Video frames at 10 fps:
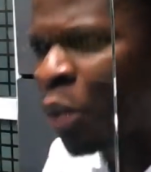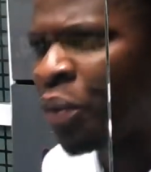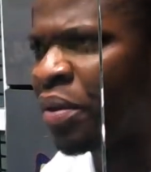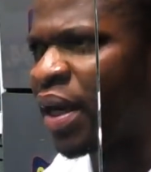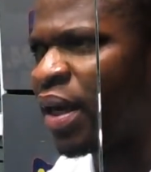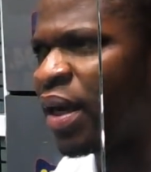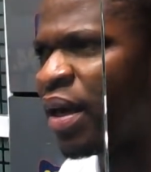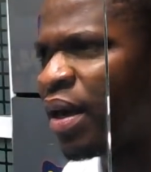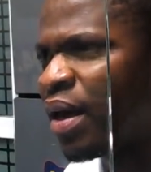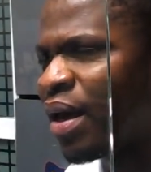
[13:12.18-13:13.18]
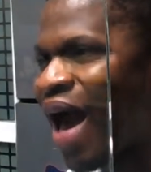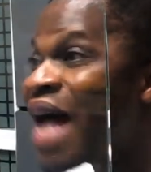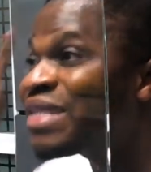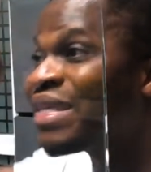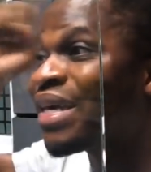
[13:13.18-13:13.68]
wotwe.
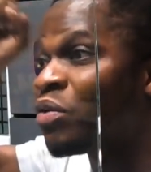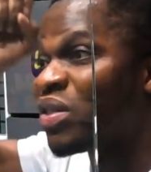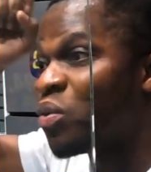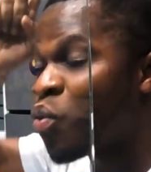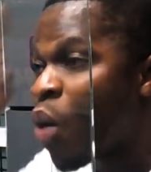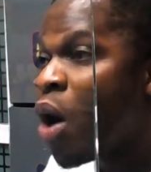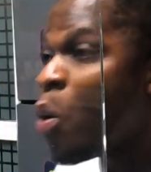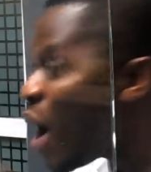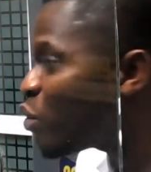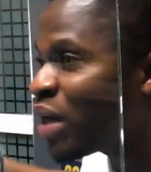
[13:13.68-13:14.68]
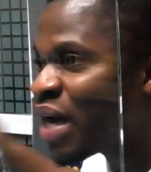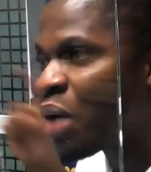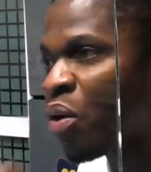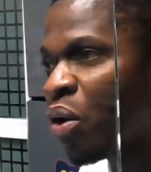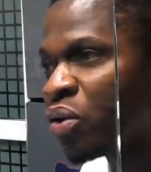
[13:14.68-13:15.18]
Articles in Kwana. Why not
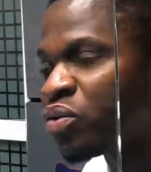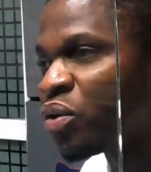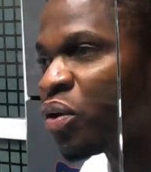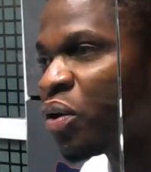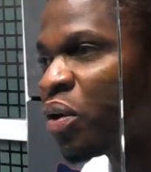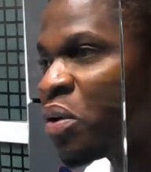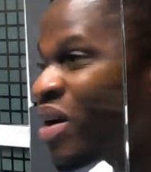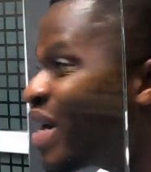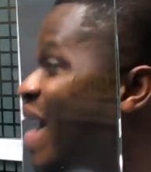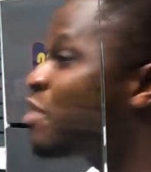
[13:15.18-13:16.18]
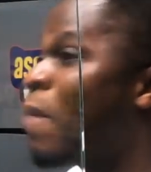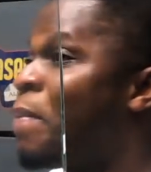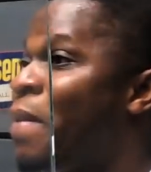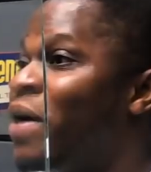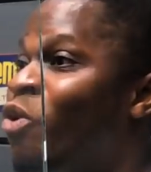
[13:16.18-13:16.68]
the court? Case
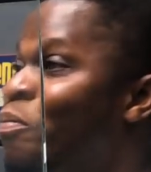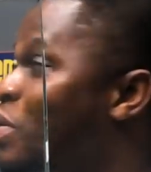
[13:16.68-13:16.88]
Papa Ben no